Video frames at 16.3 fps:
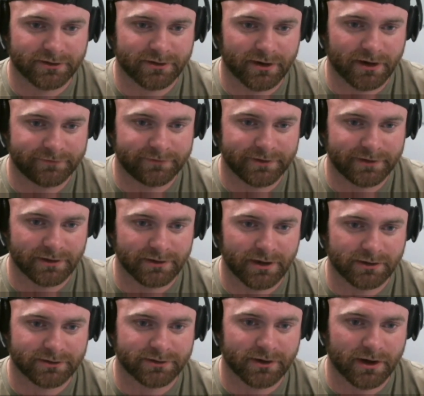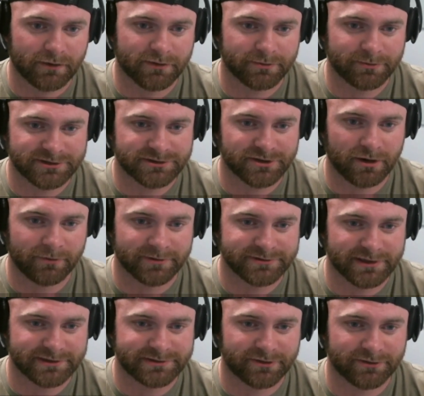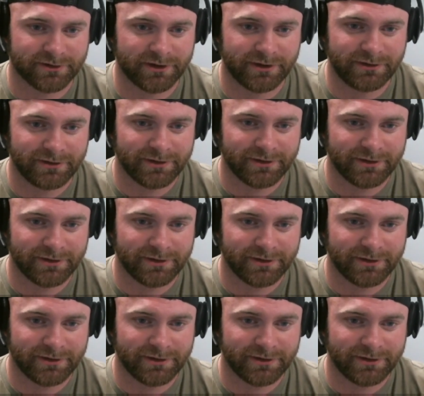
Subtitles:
Crawford and Ms. Sharman. Does that sound good?